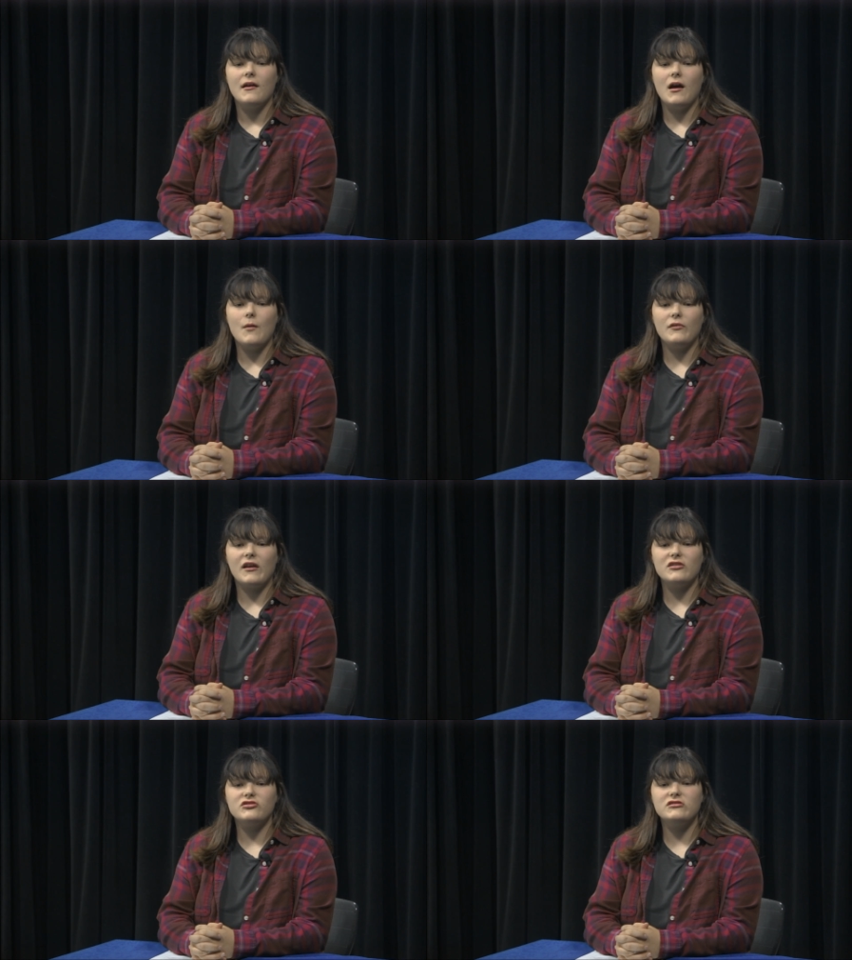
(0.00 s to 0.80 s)

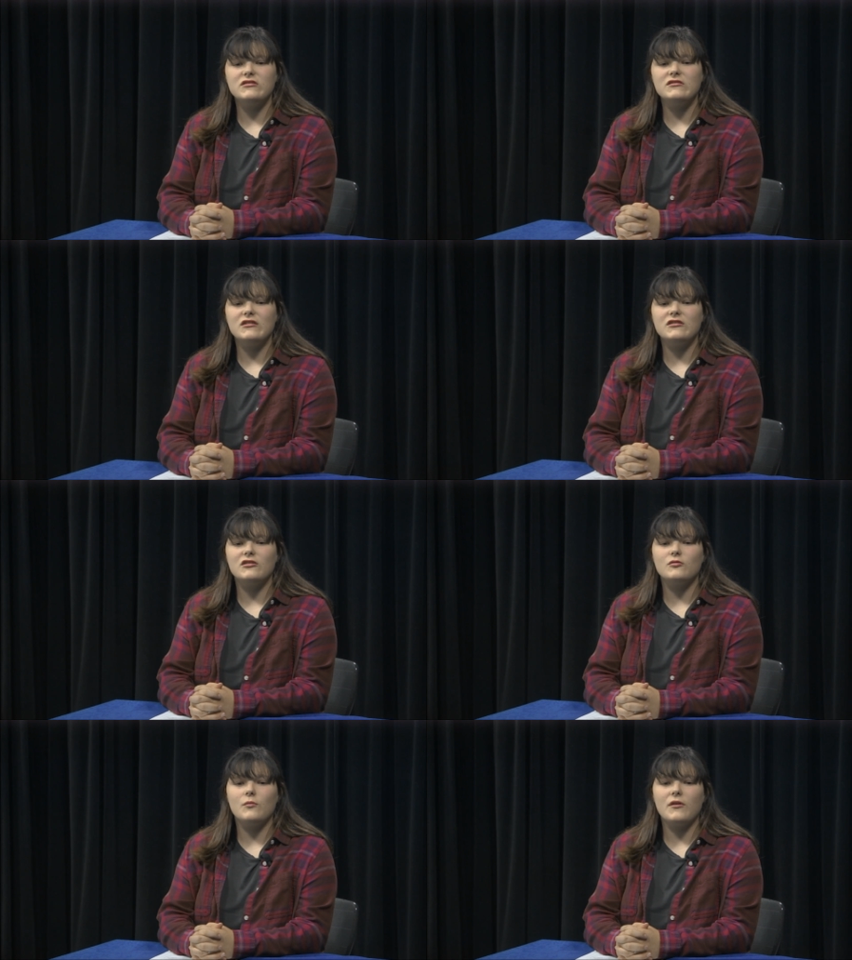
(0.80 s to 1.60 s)
Applications and
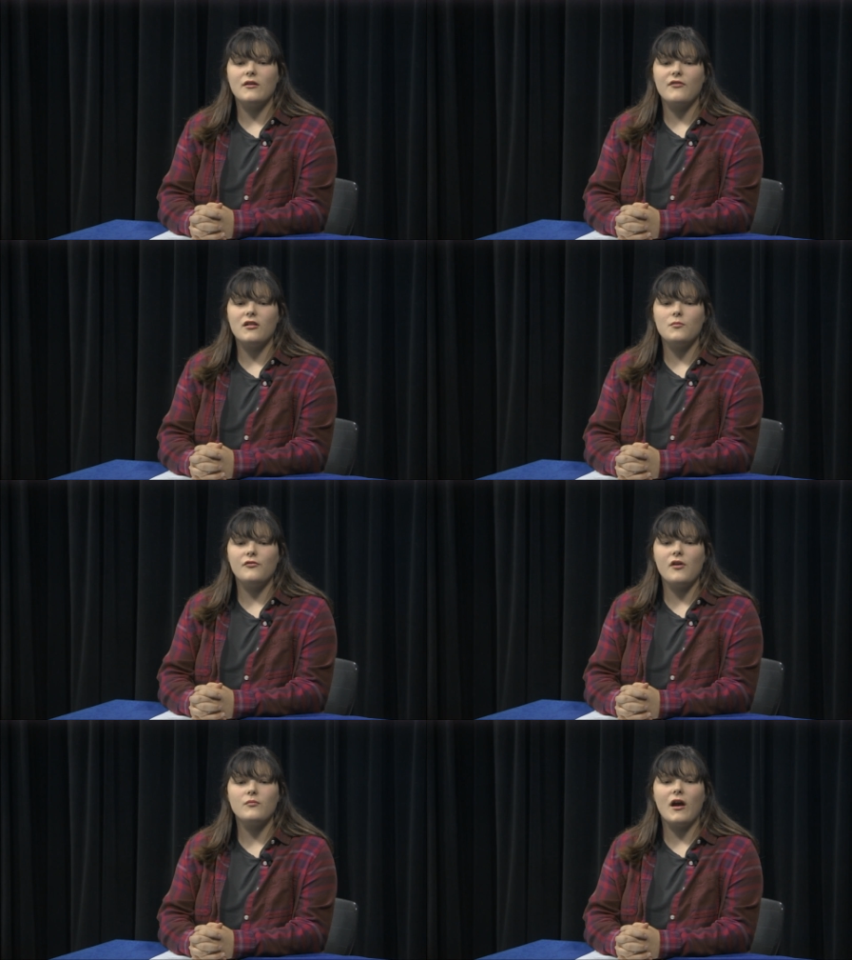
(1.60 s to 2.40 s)
details will be available
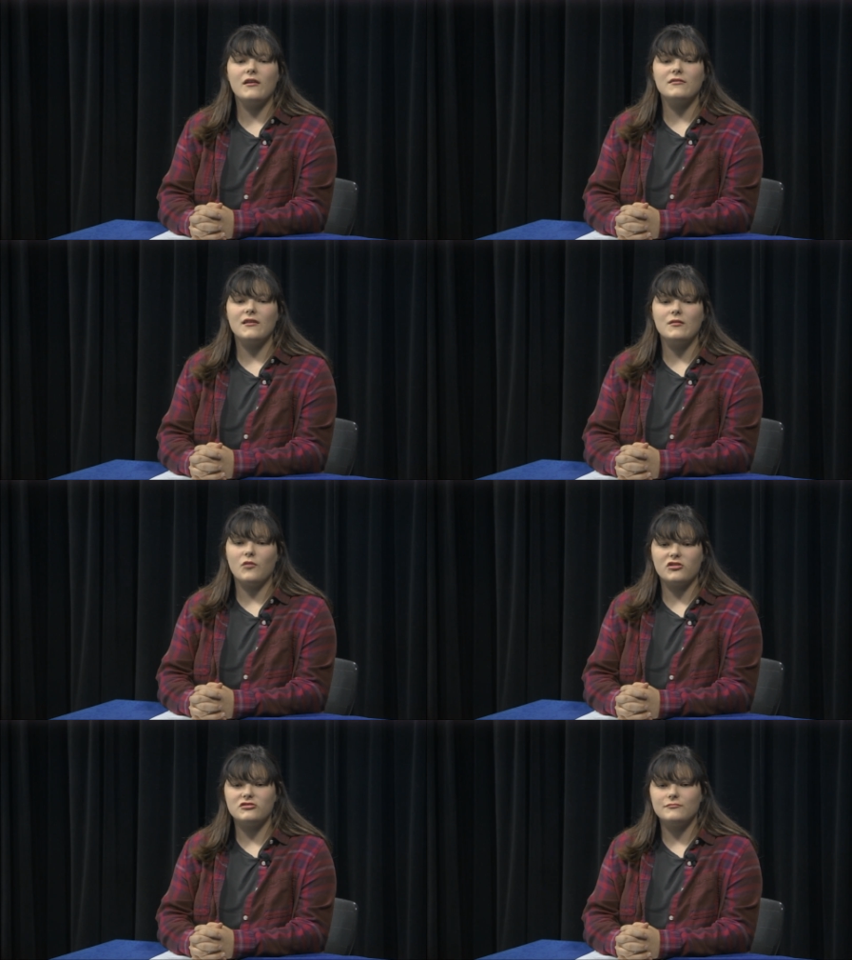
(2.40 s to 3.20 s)
from guidance in March.